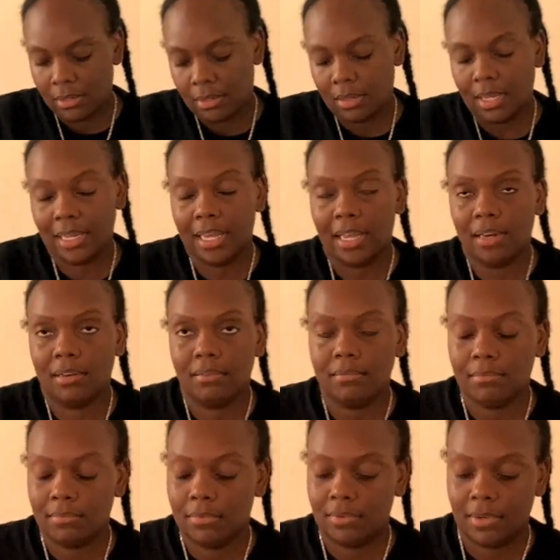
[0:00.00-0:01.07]
Again,
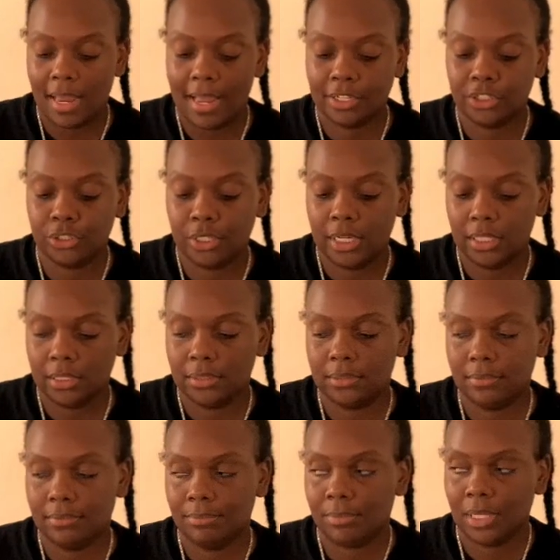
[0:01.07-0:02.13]
extra
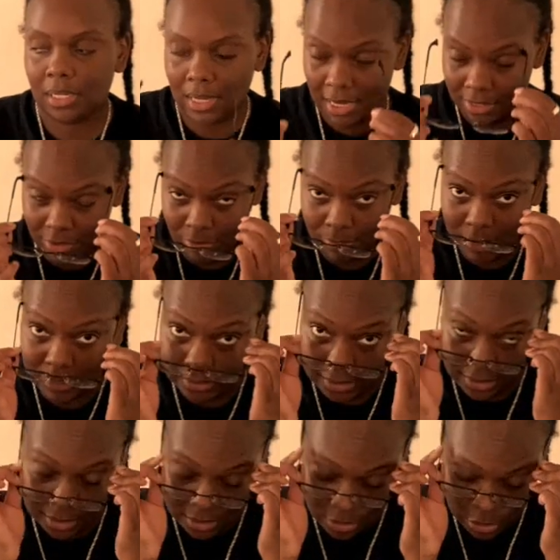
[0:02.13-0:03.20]
but I don't want
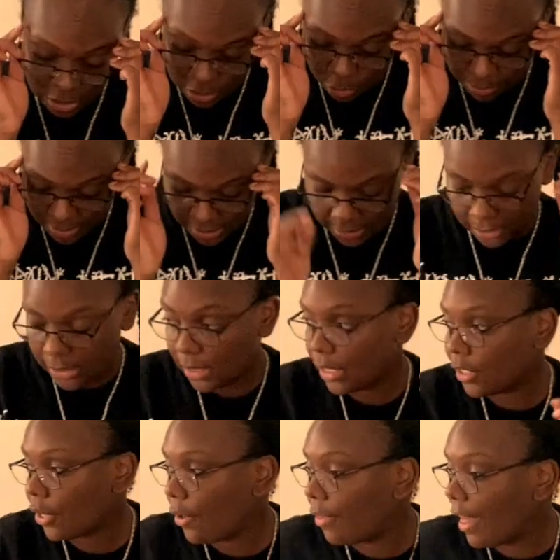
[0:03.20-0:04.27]
any judgments.
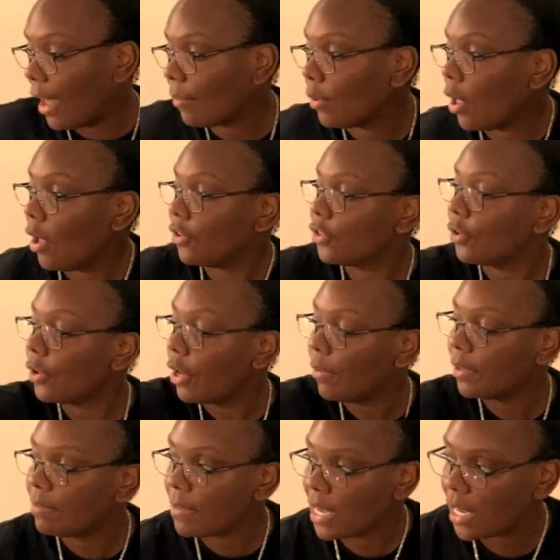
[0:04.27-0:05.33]
So that will also go
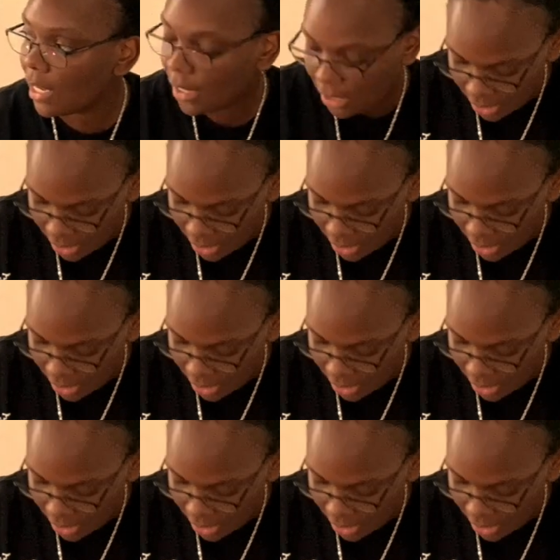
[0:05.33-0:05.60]
with me